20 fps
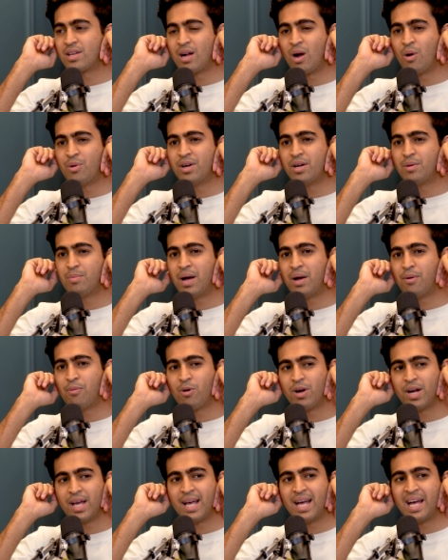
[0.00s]
Surrounded by
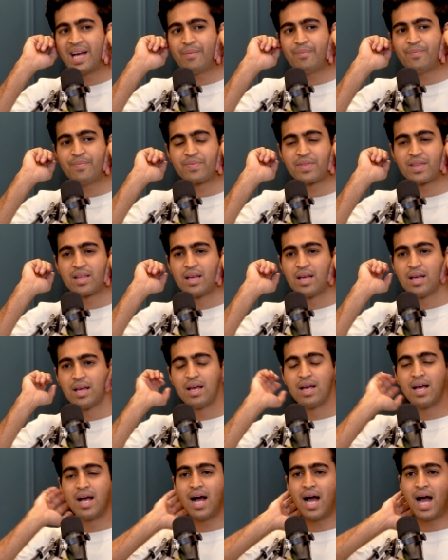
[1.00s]
what I am,
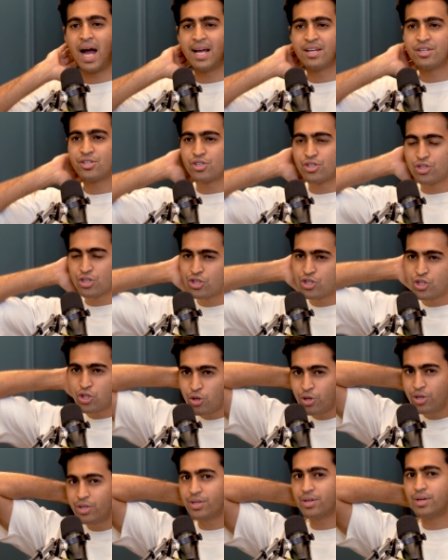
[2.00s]
I
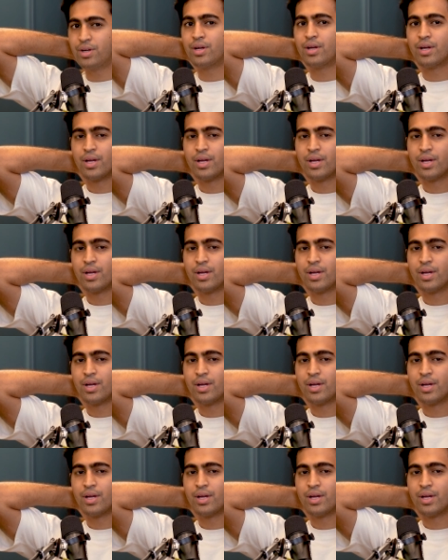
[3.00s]
should